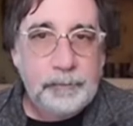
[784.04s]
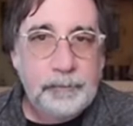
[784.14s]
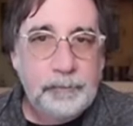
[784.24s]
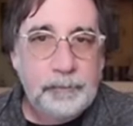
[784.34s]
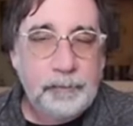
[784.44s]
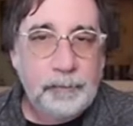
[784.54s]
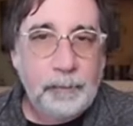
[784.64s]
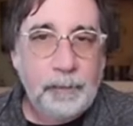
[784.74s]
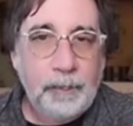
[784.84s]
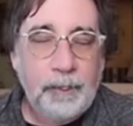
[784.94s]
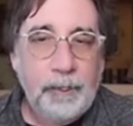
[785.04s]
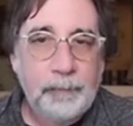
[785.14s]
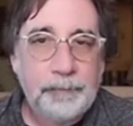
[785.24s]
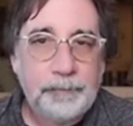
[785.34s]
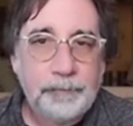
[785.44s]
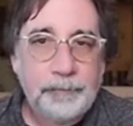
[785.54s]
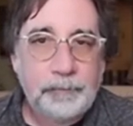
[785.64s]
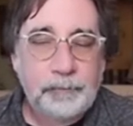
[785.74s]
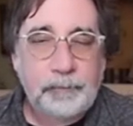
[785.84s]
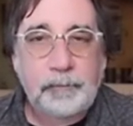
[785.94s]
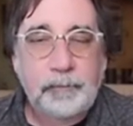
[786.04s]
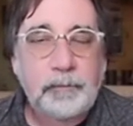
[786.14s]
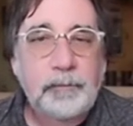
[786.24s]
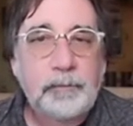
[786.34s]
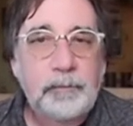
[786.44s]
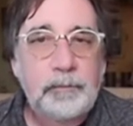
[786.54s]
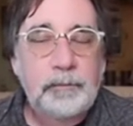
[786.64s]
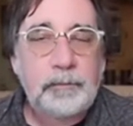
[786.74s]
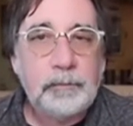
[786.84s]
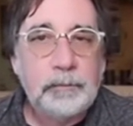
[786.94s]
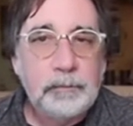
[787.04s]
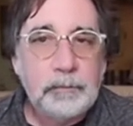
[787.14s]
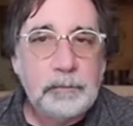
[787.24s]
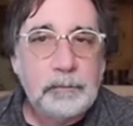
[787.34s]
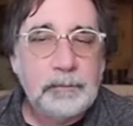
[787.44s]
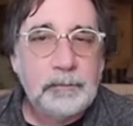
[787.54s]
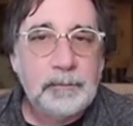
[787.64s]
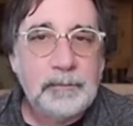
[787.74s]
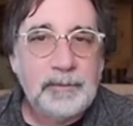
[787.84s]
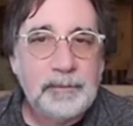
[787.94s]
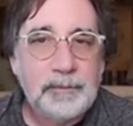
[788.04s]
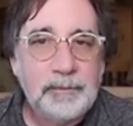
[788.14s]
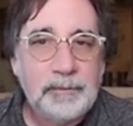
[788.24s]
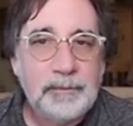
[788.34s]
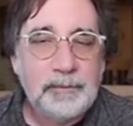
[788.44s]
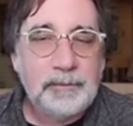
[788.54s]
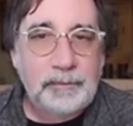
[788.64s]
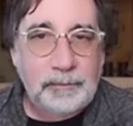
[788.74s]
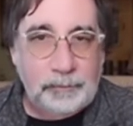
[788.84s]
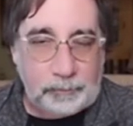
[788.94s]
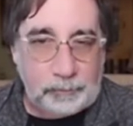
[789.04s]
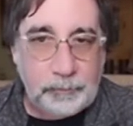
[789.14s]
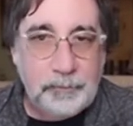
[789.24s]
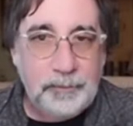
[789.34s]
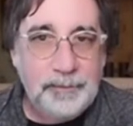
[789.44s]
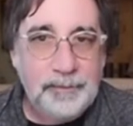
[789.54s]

This person isn't speaking.